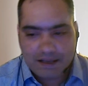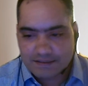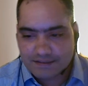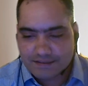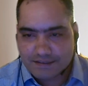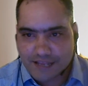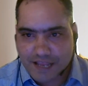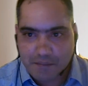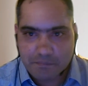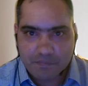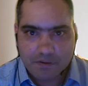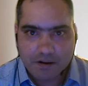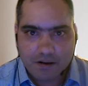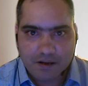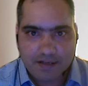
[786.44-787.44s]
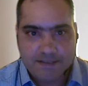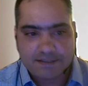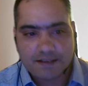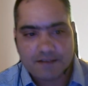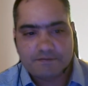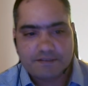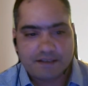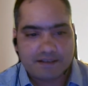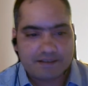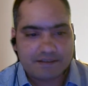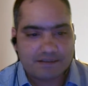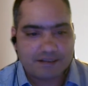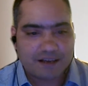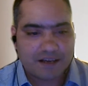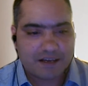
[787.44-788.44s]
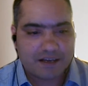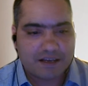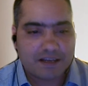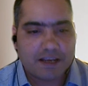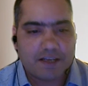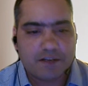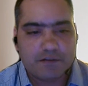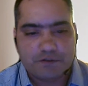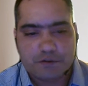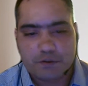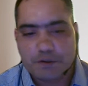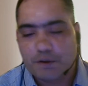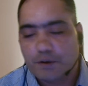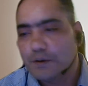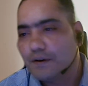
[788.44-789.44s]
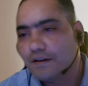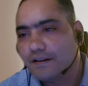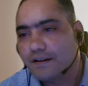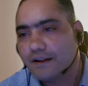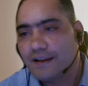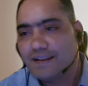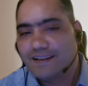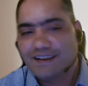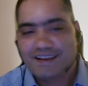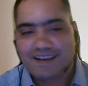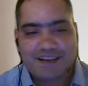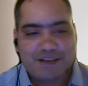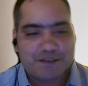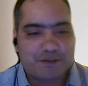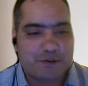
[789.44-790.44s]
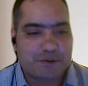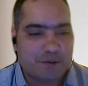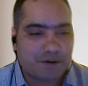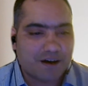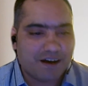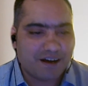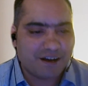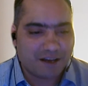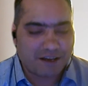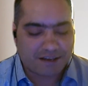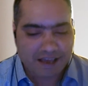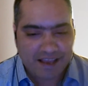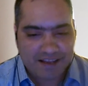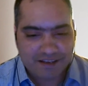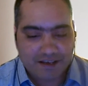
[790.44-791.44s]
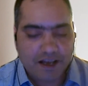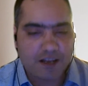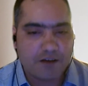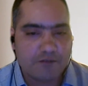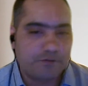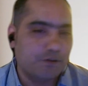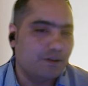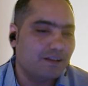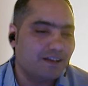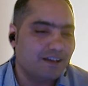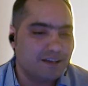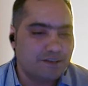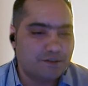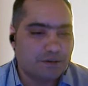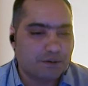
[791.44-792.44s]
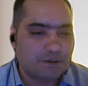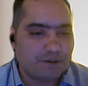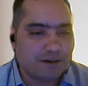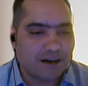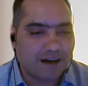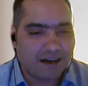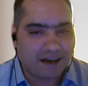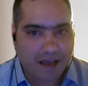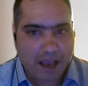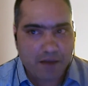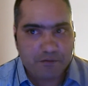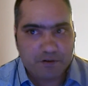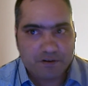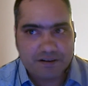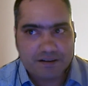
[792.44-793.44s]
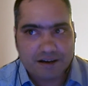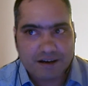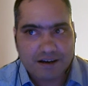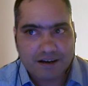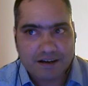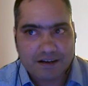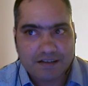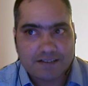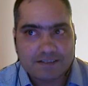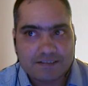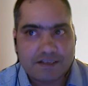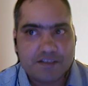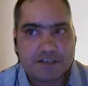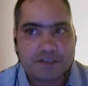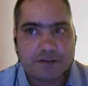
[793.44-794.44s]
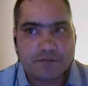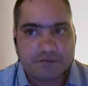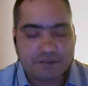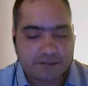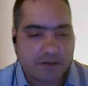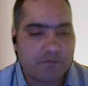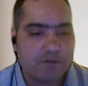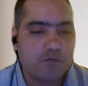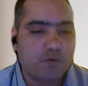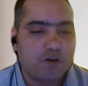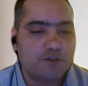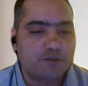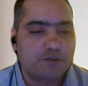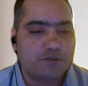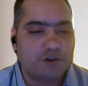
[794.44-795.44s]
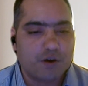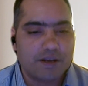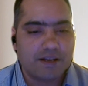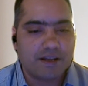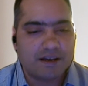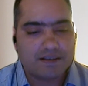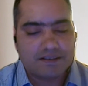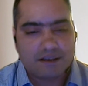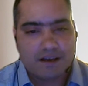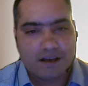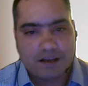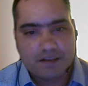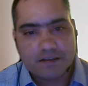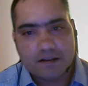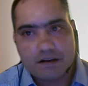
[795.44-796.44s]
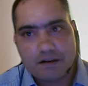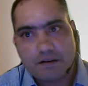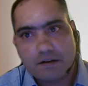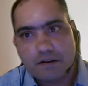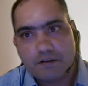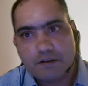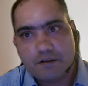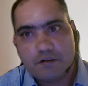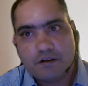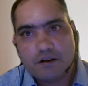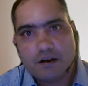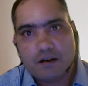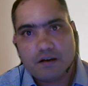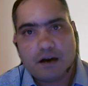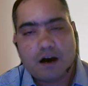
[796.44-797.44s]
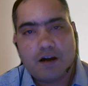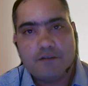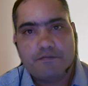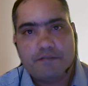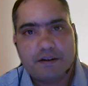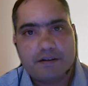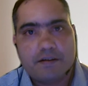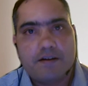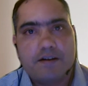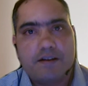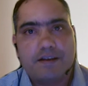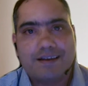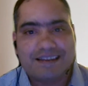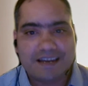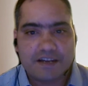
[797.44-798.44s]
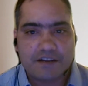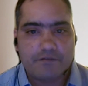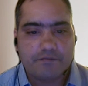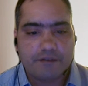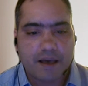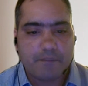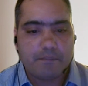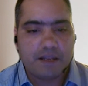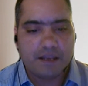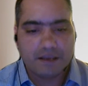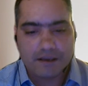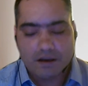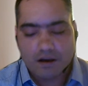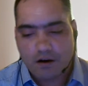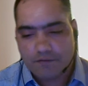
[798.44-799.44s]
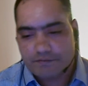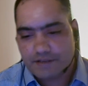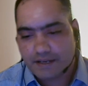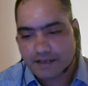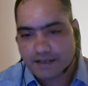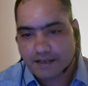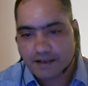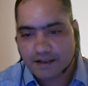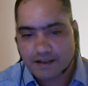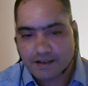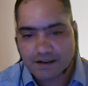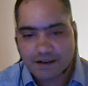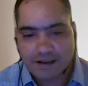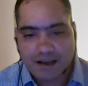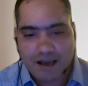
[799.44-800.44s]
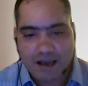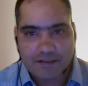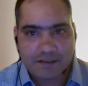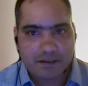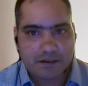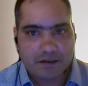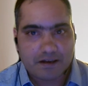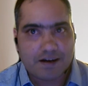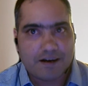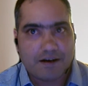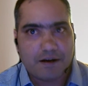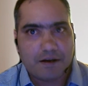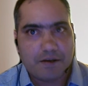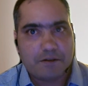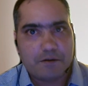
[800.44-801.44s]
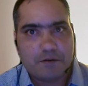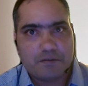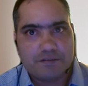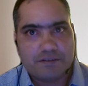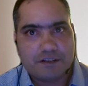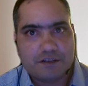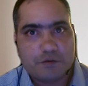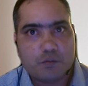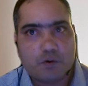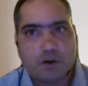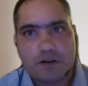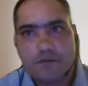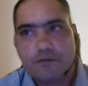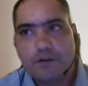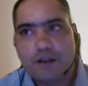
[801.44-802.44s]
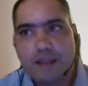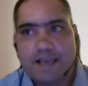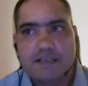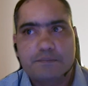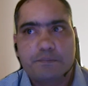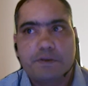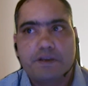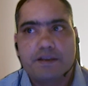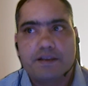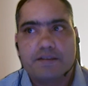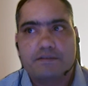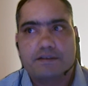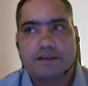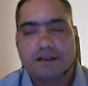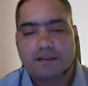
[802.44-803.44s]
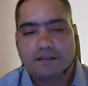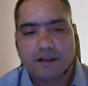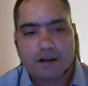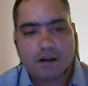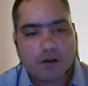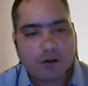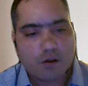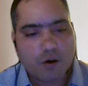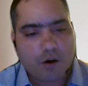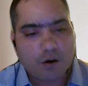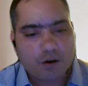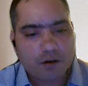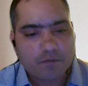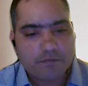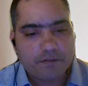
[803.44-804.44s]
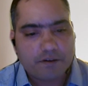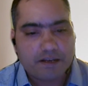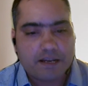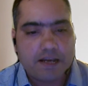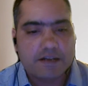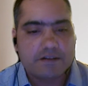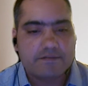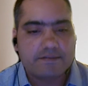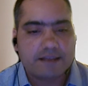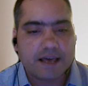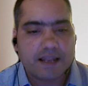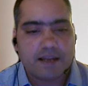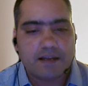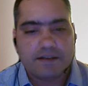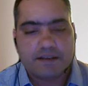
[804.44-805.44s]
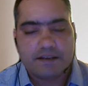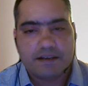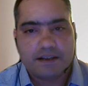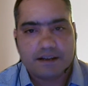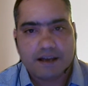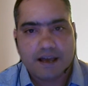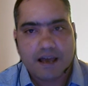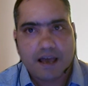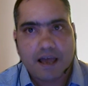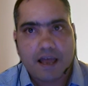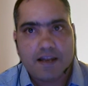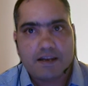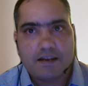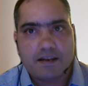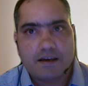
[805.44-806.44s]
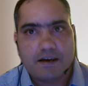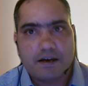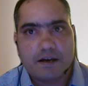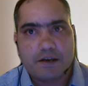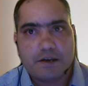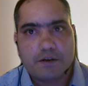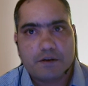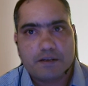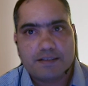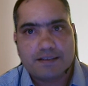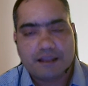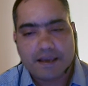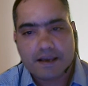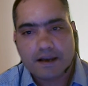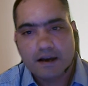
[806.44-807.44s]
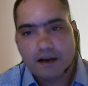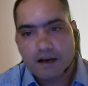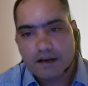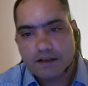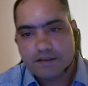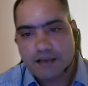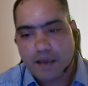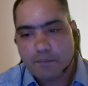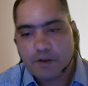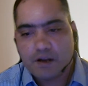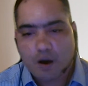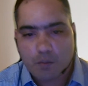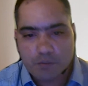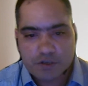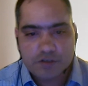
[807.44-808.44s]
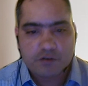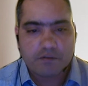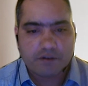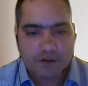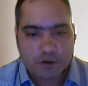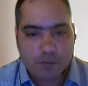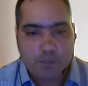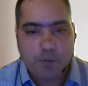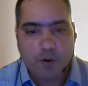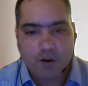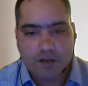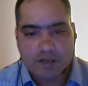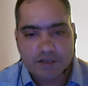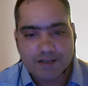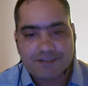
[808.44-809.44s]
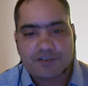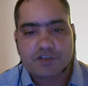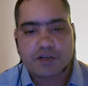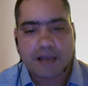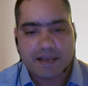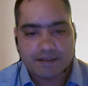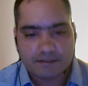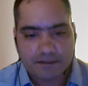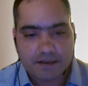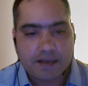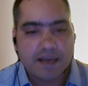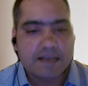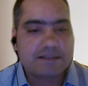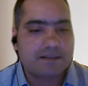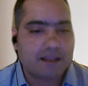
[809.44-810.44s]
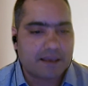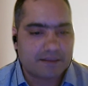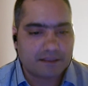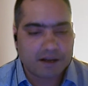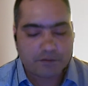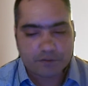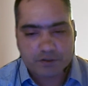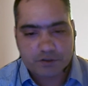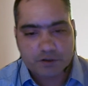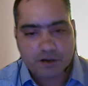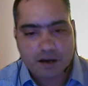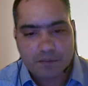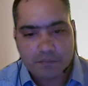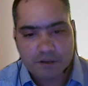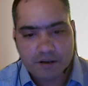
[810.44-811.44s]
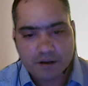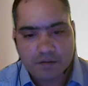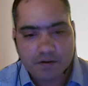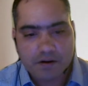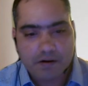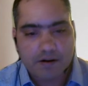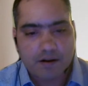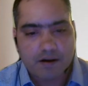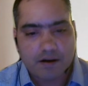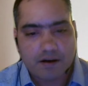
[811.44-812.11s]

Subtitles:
As name itself says, creative studio, right? So and colorful. So I would suggest, if someone wants to join us, the art fraternity, creative family of Technicolor, I think that's a wonderful experience. There are a lot of creative talent here, and it's like diamond. How much ever you polish, it shines. It's like that. Once you come in our